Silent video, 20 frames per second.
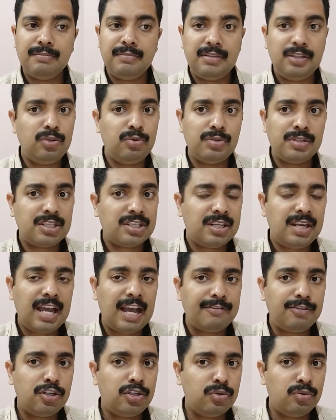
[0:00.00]
you still
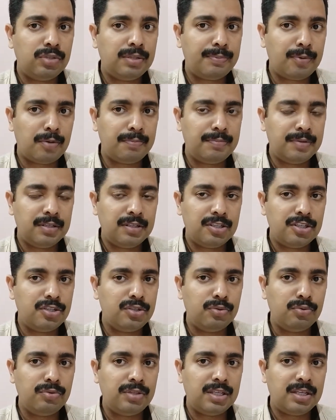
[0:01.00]
have to do
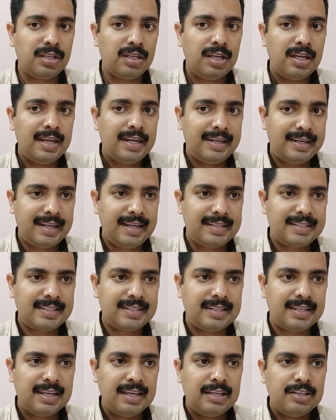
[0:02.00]
the
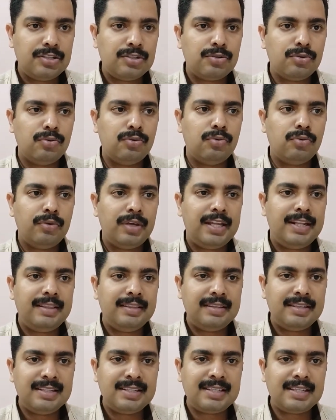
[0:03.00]
test. So
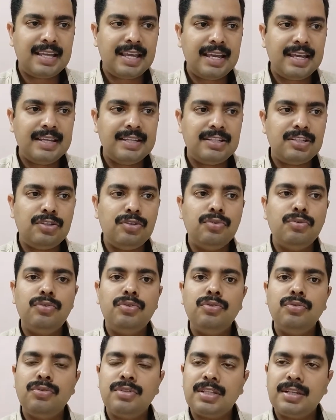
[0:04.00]
in this case, you
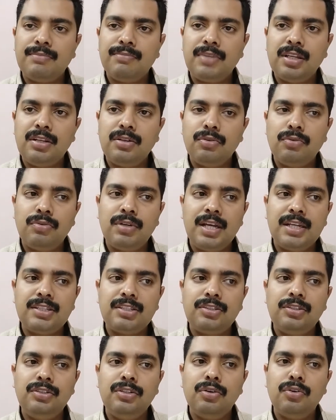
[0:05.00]
do something known
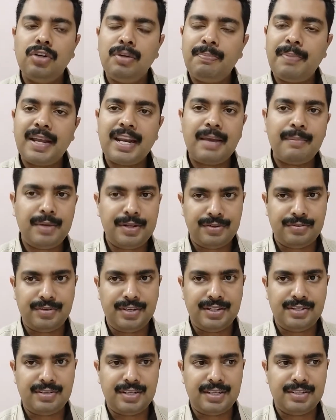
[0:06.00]
as
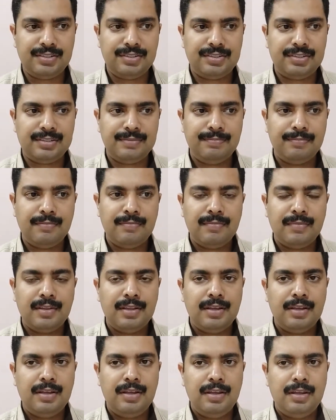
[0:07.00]
non-parametric test.
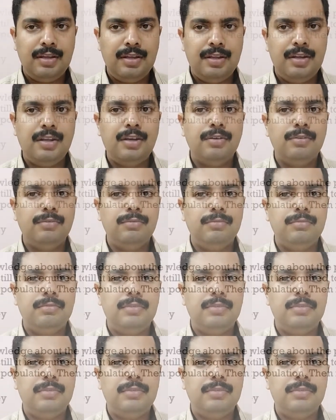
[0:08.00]
Now,